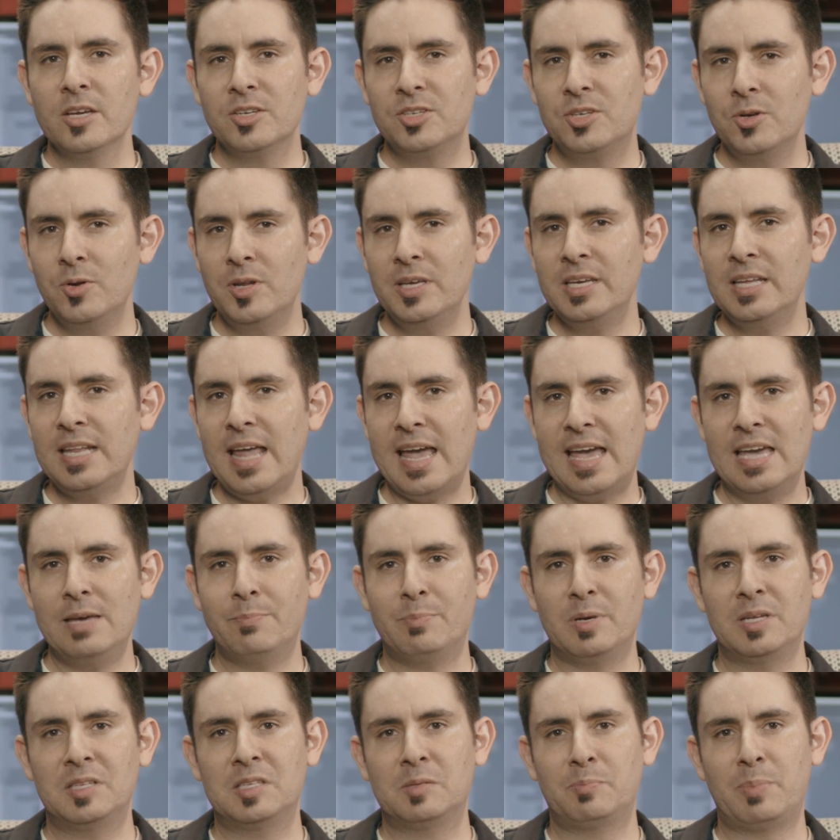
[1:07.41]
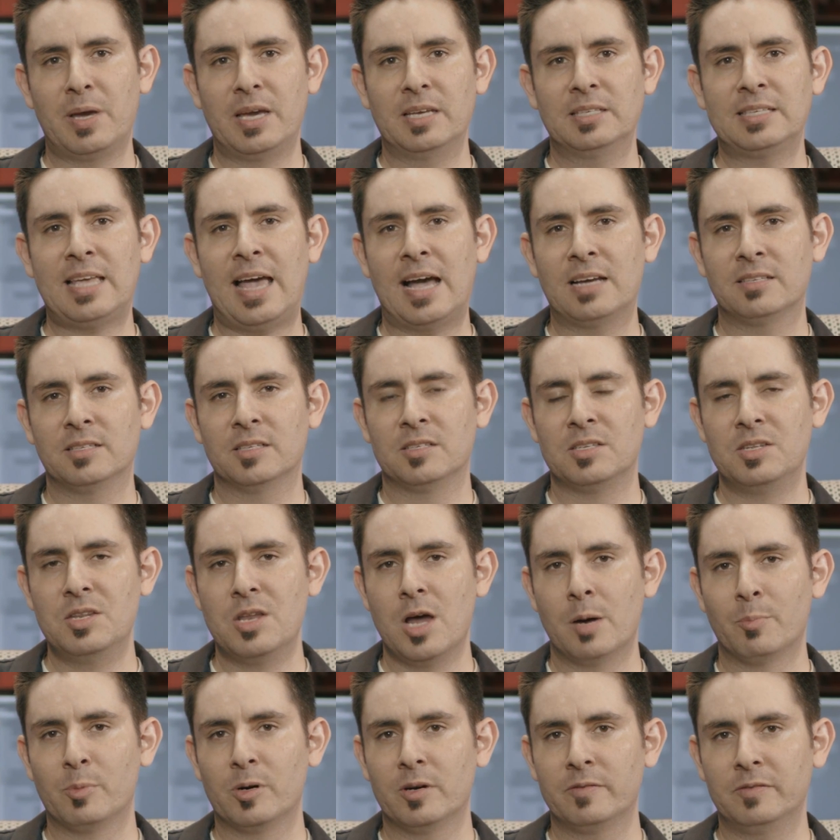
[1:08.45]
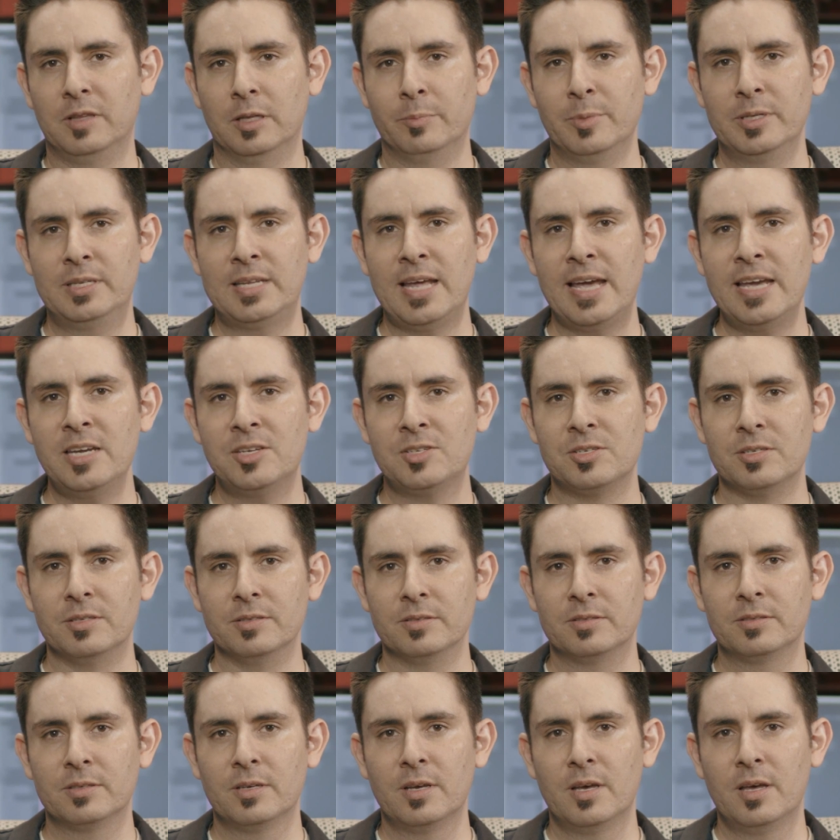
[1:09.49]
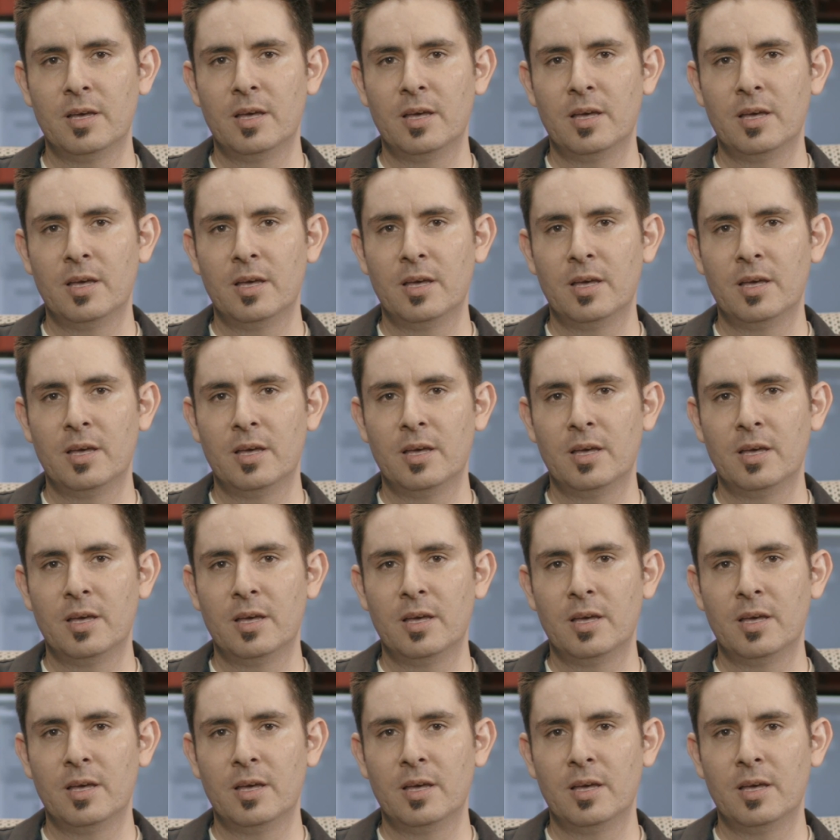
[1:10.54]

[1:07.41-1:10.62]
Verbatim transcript: Shooting in 8-bit space has its number of limitations.